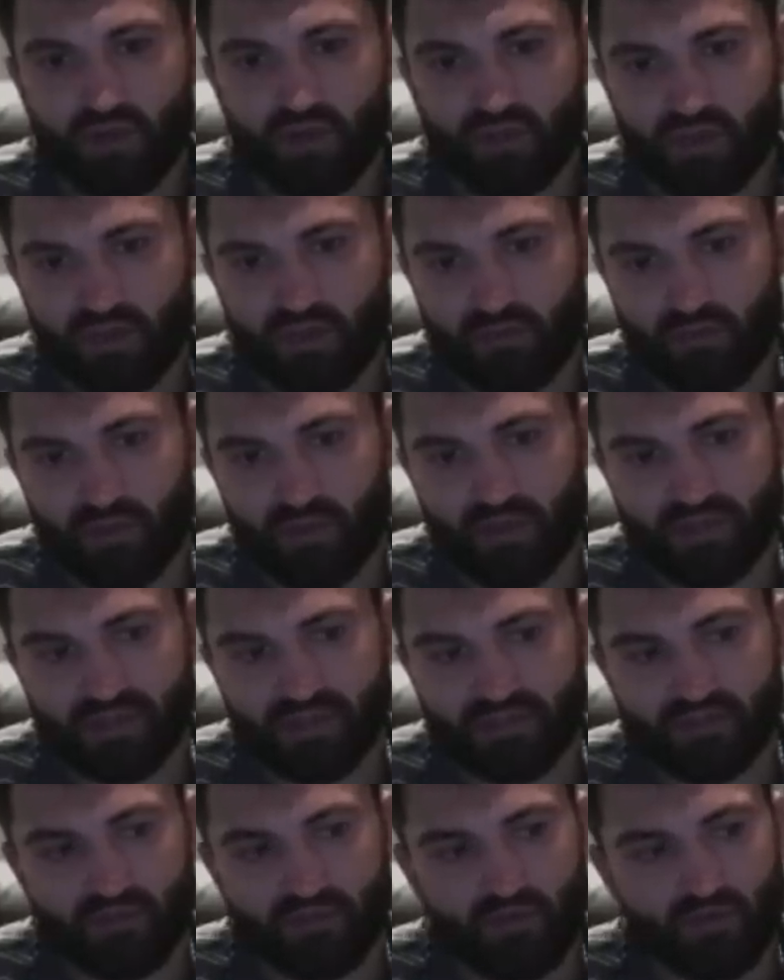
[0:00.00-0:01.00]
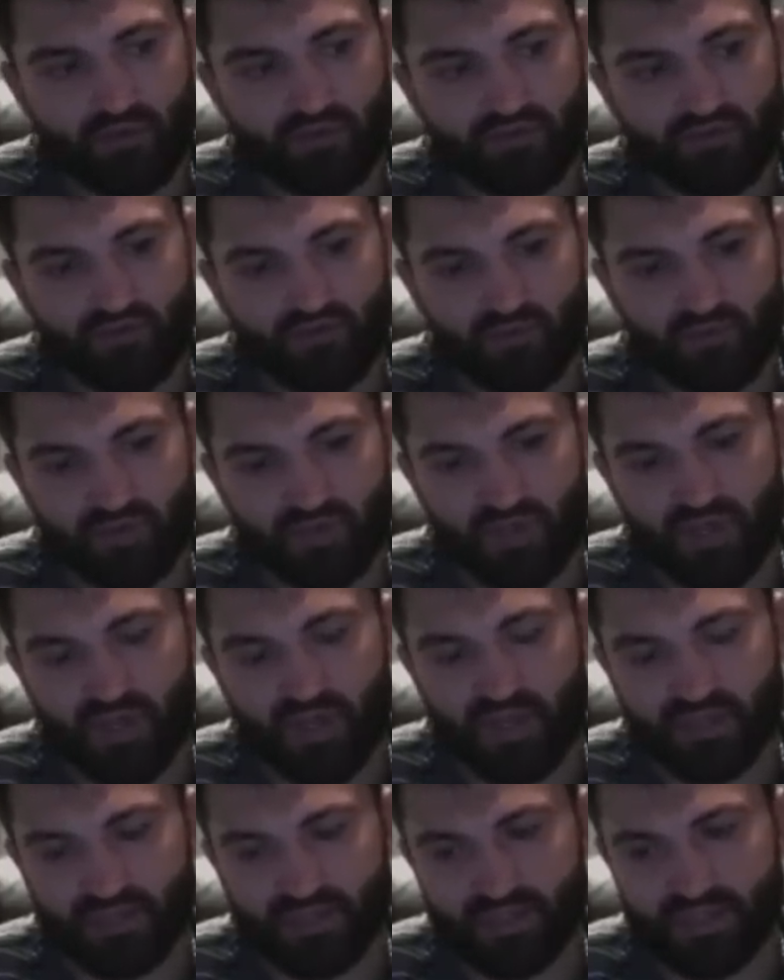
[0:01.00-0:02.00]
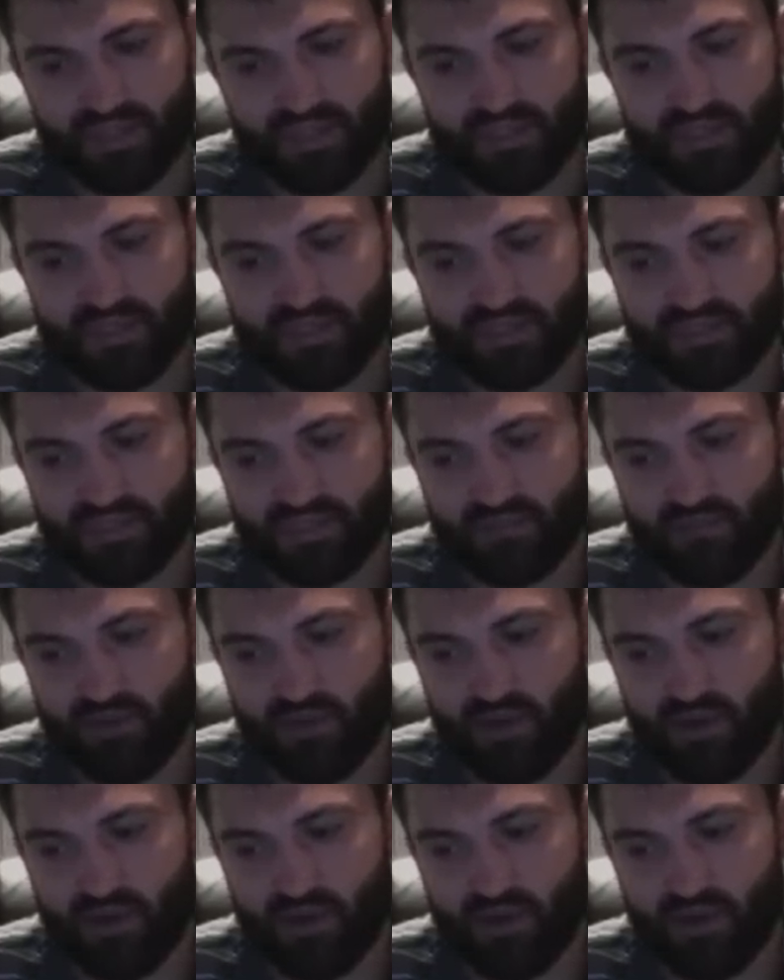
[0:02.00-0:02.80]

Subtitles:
Thai boxing coach from Chicago, Said Hatim.